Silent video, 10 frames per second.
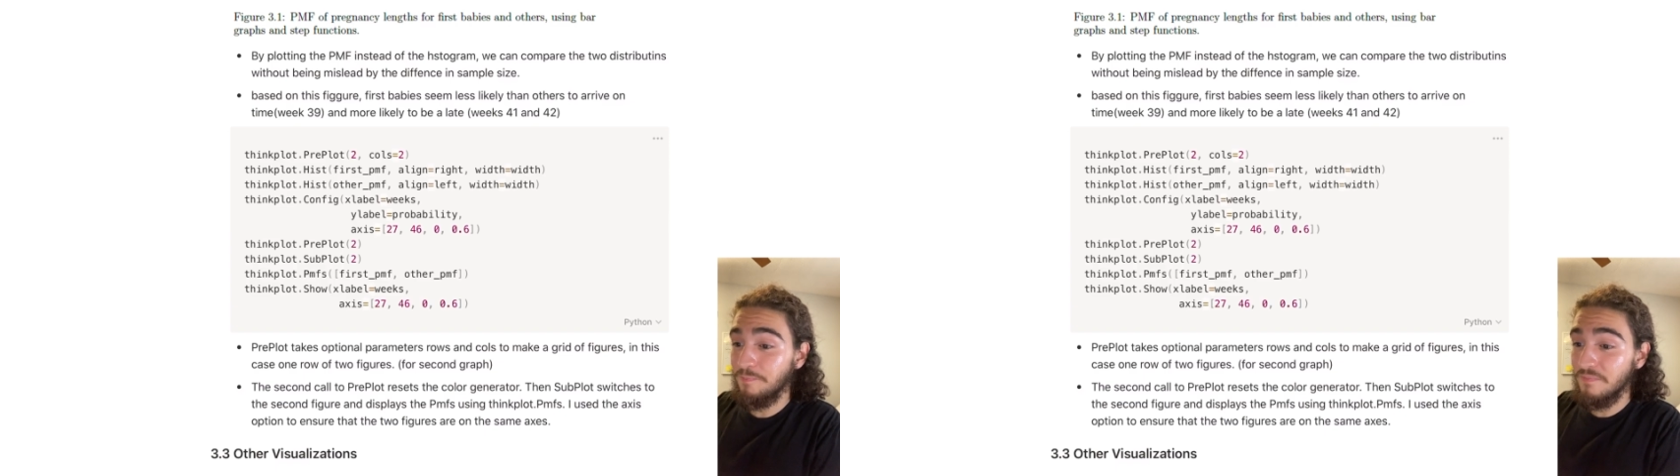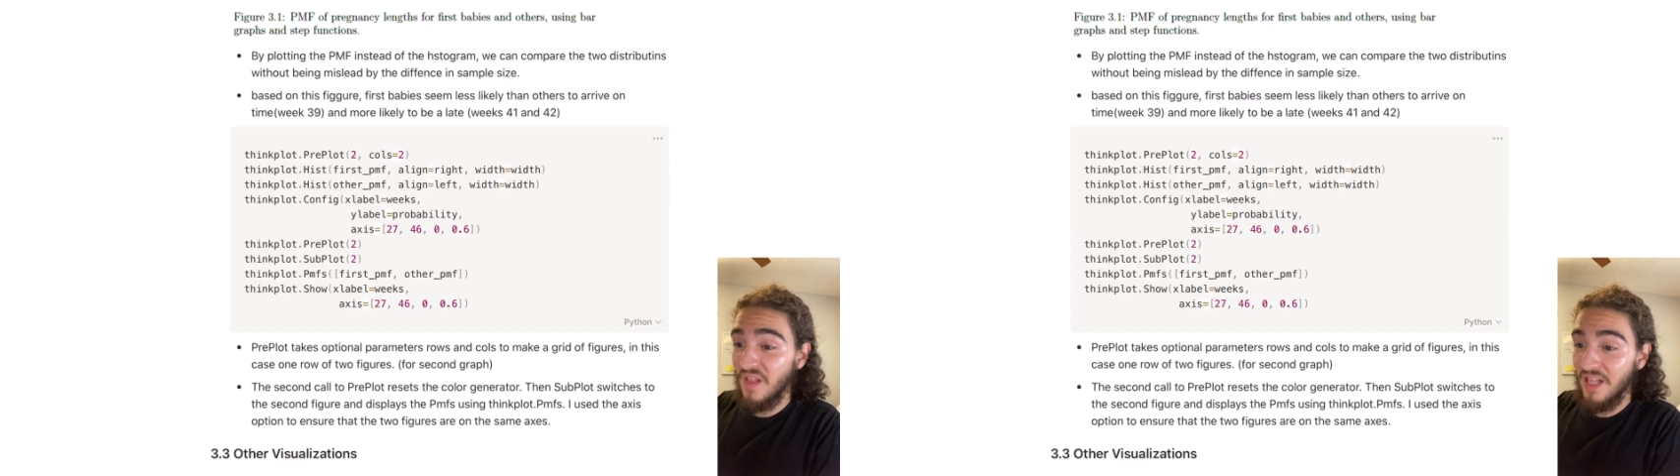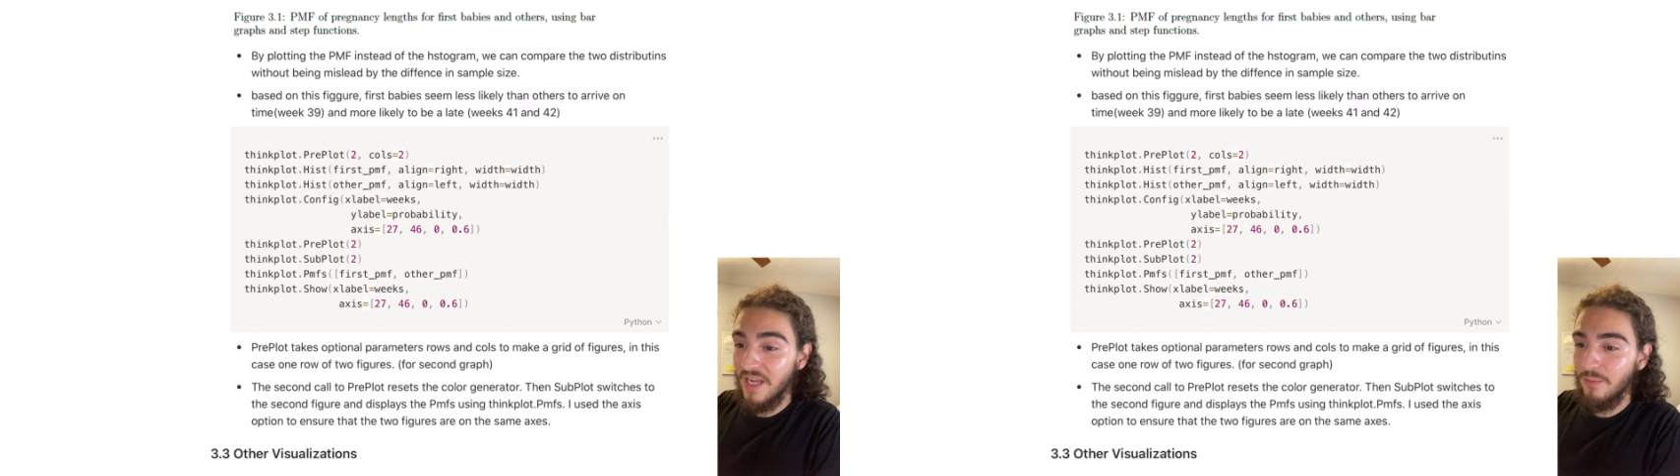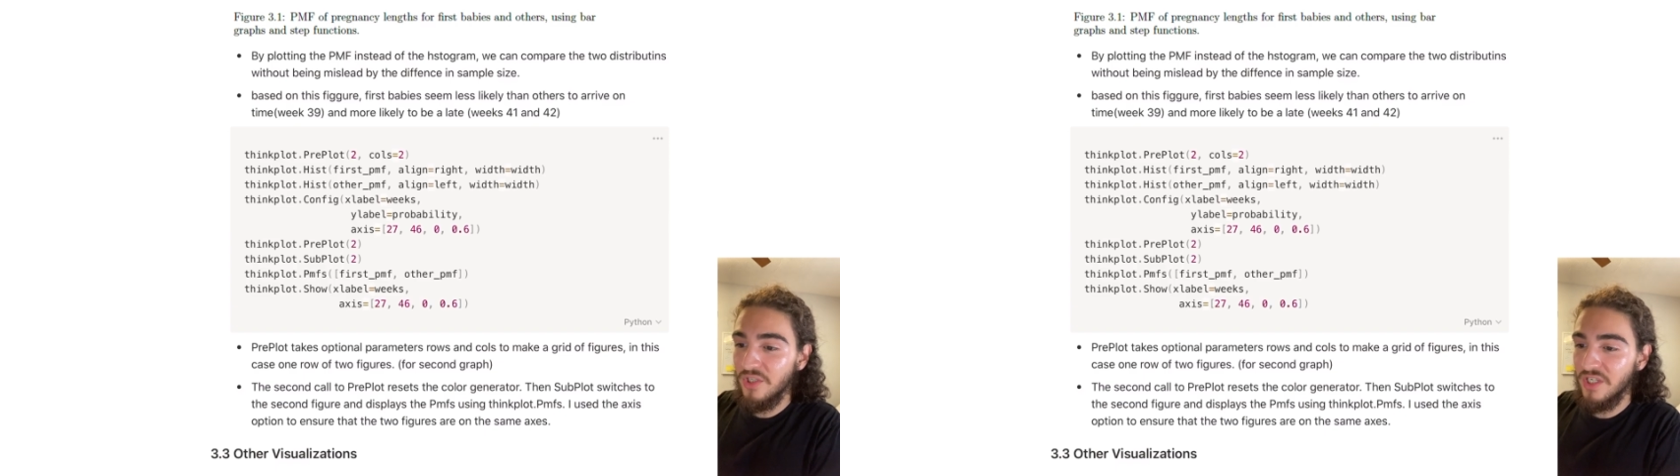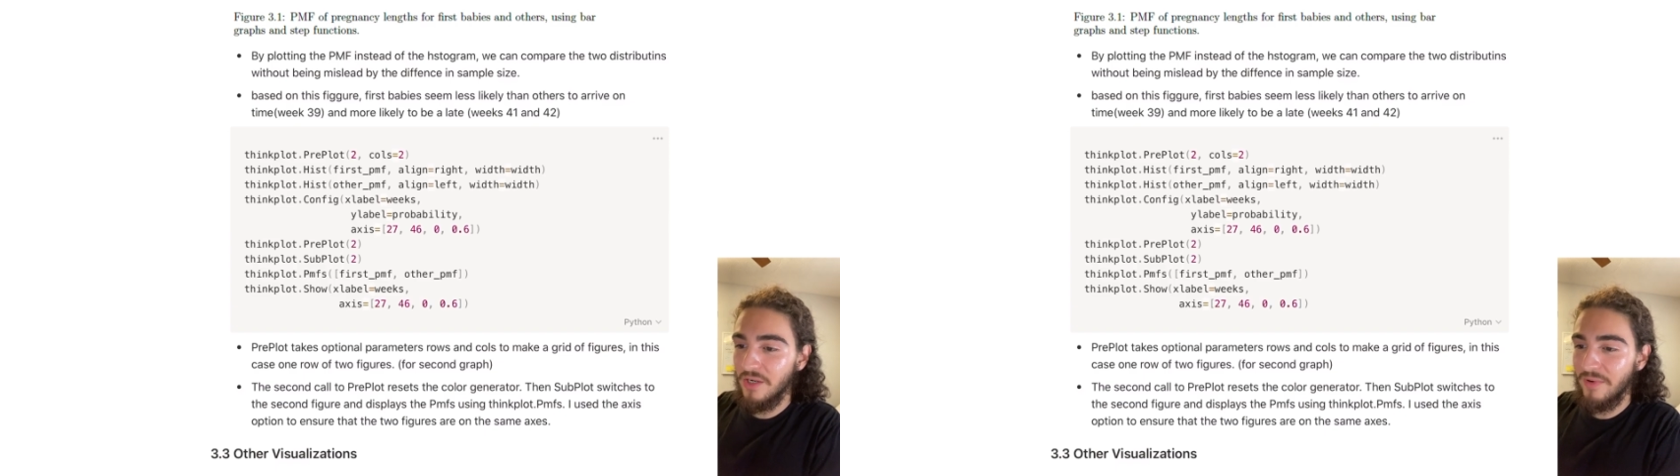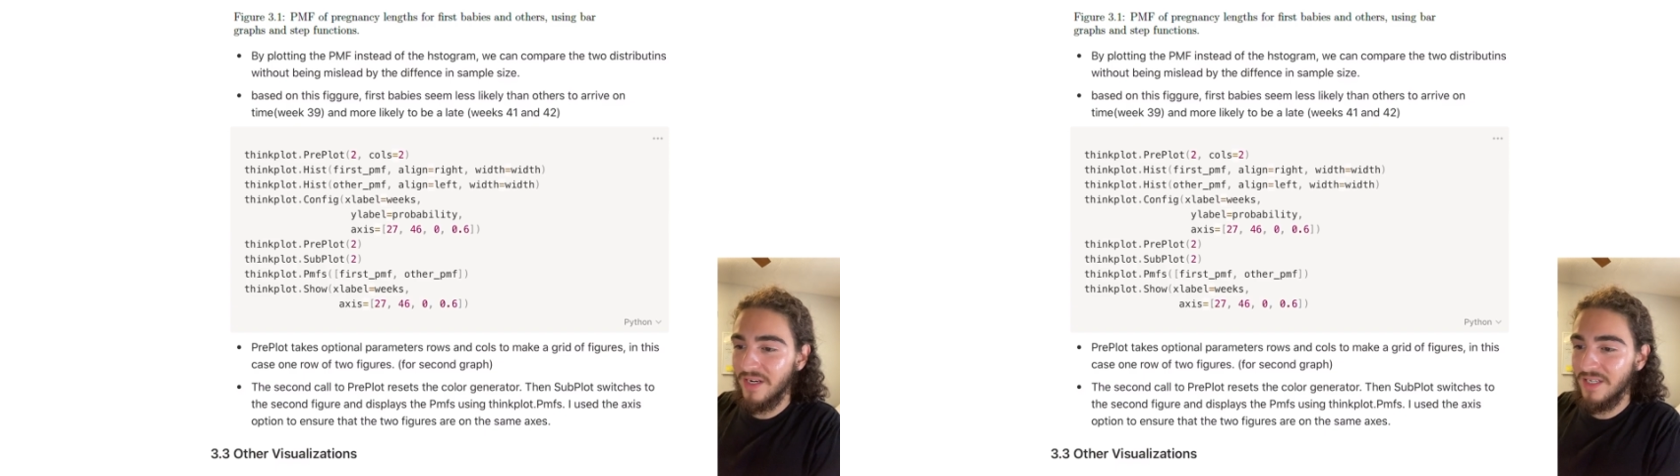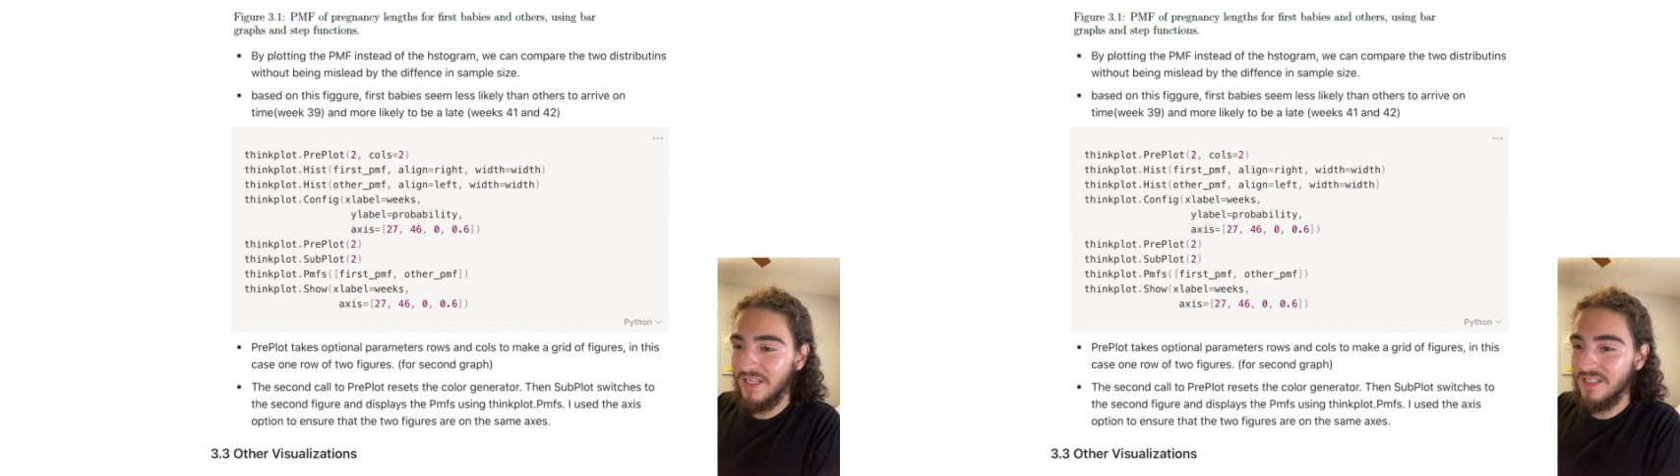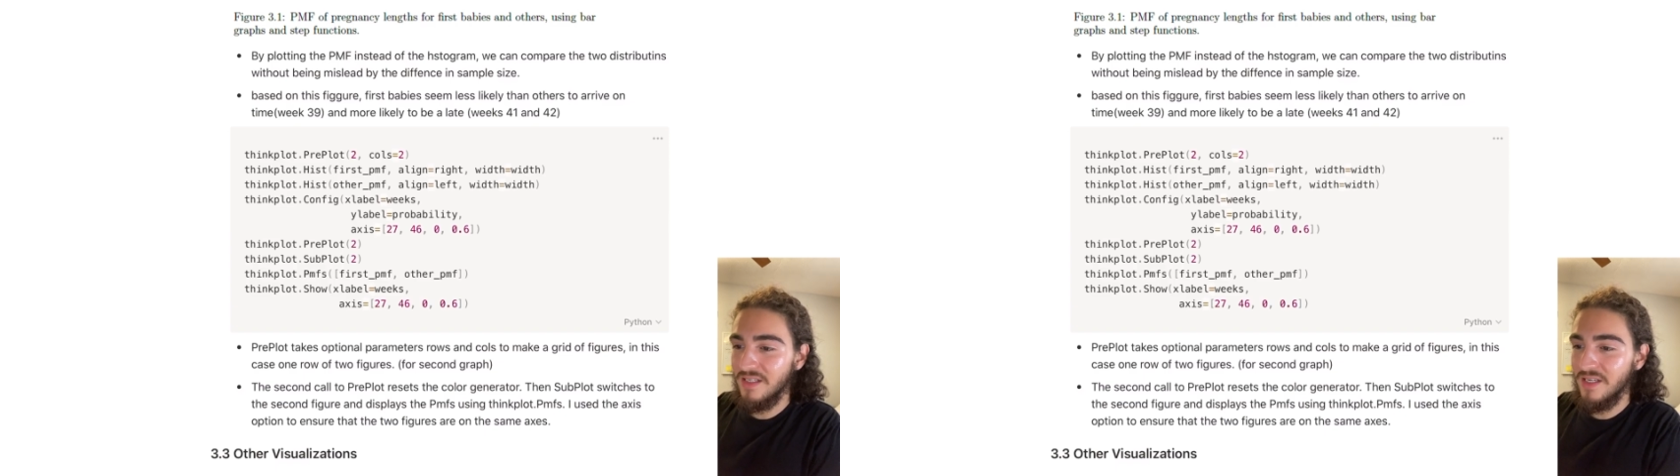language and it
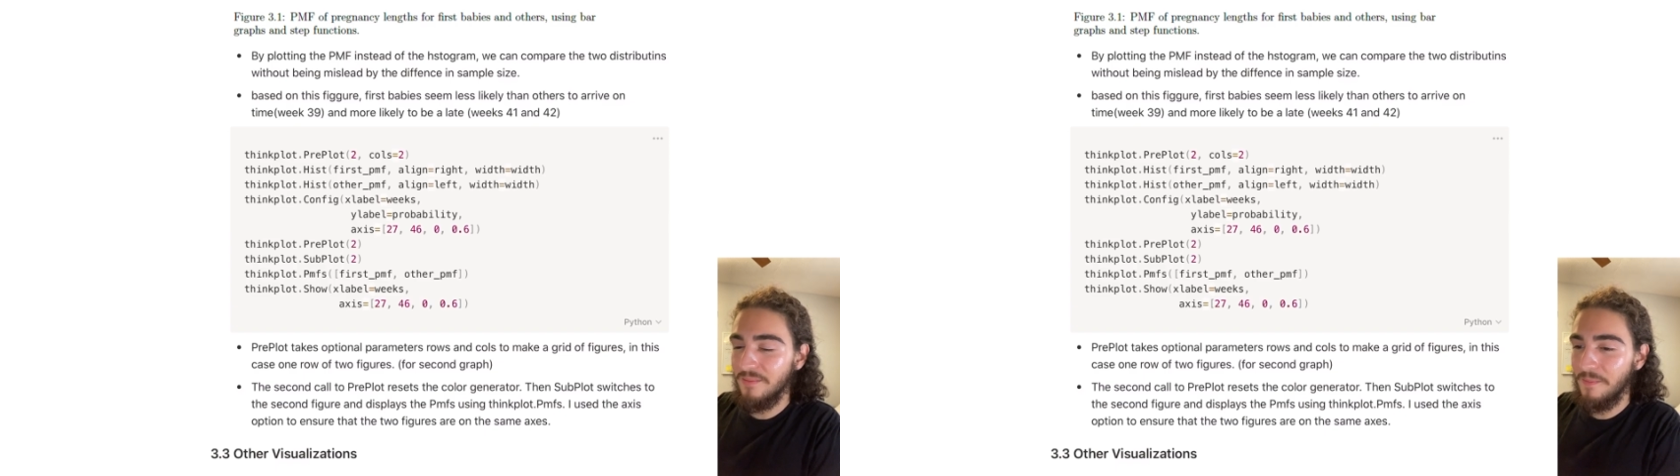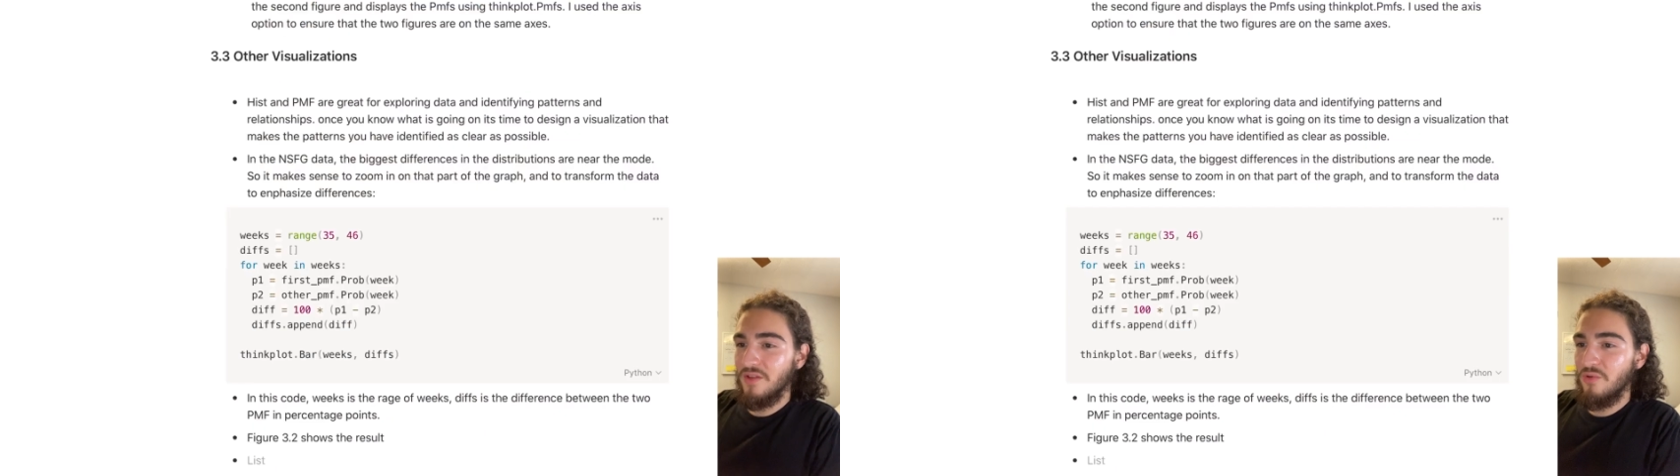recognizes it.